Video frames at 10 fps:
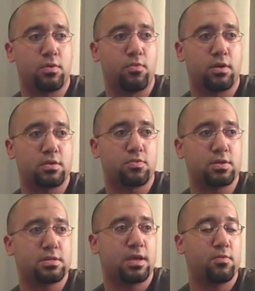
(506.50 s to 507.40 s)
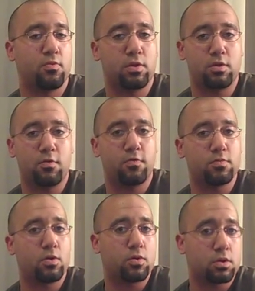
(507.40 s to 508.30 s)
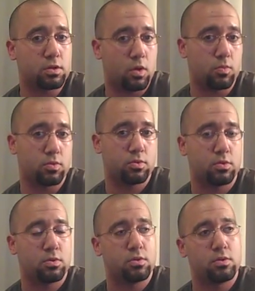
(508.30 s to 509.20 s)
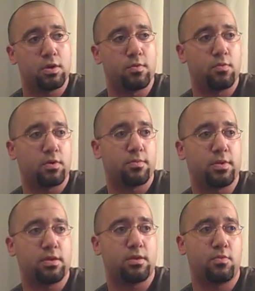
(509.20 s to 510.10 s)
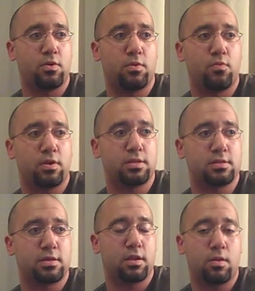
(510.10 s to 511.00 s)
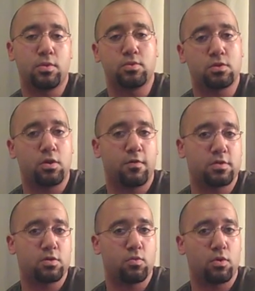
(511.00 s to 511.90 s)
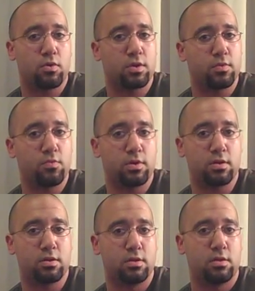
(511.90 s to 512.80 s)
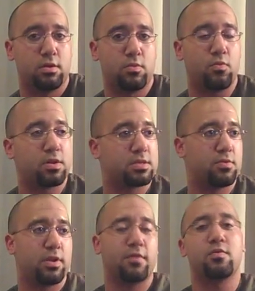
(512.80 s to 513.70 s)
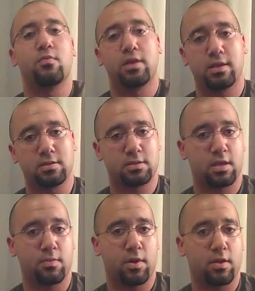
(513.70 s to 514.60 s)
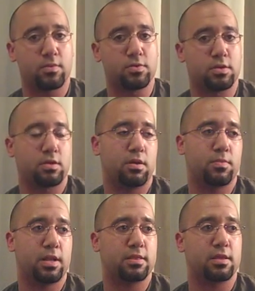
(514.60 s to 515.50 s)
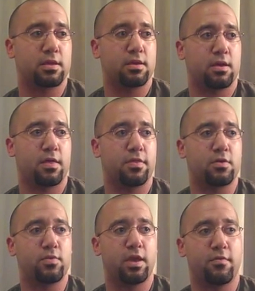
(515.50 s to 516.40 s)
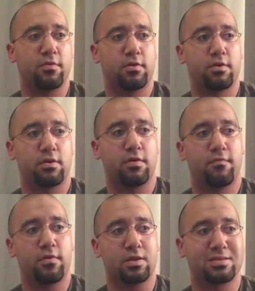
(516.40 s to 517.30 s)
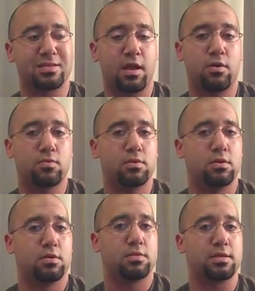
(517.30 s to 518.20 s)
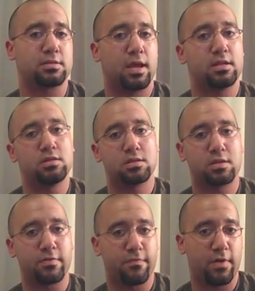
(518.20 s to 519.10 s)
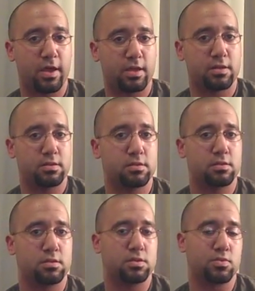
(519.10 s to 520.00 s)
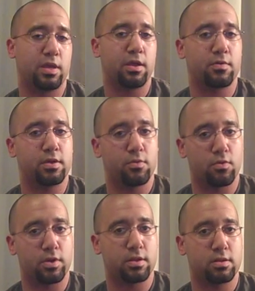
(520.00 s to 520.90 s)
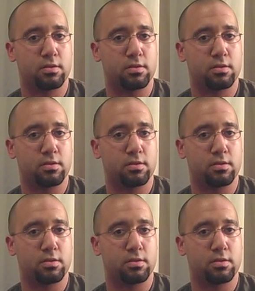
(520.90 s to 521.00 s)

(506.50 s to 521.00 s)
want to switch that. We want to go from local to global, and we want to be we want to just get our music off to the world, and we want to see what everyone has to say about our music. I think we have a sound that's not just confined to the area we're in.